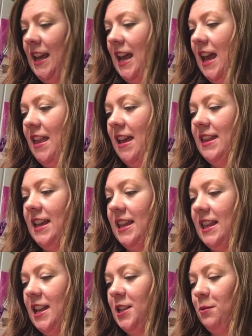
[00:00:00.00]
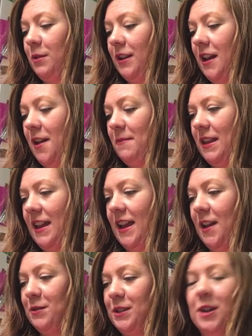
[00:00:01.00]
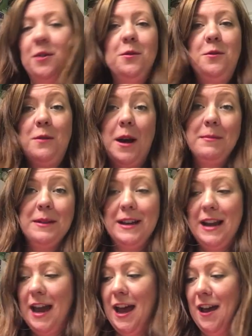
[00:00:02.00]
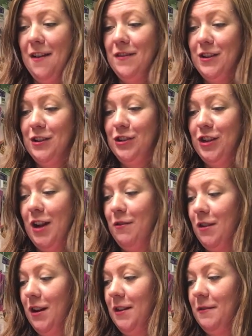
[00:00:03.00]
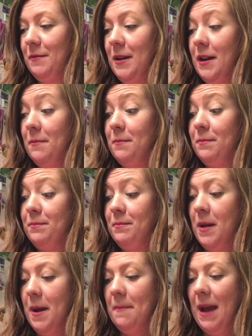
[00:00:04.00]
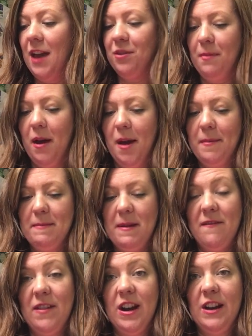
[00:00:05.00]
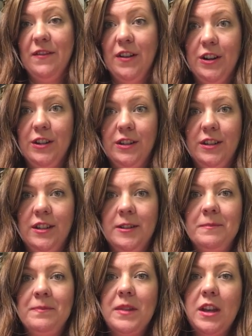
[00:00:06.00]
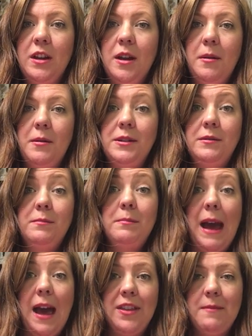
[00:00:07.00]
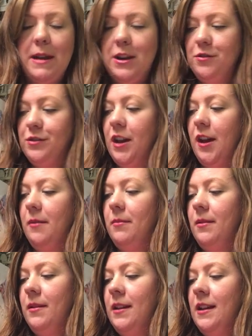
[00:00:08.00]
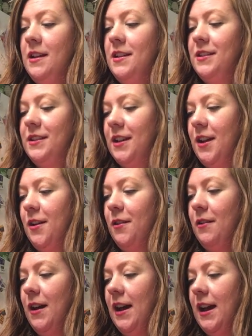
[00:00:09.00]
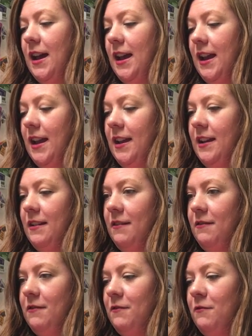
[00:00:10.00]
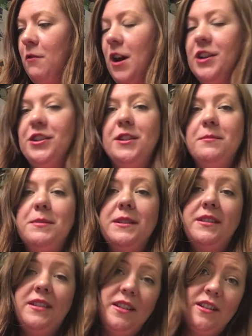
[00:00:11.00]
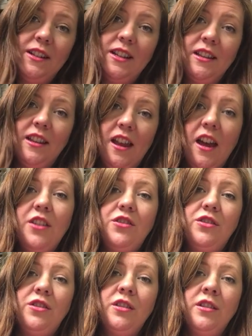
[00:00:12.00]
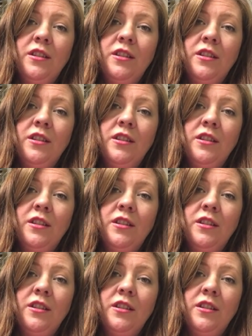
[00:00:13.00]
and I think that's what got me like, I was like, ooh, I'm going to have a shower, a, a, a bath bomb in my very first bath in my new tub. So I watched a bazillion Lush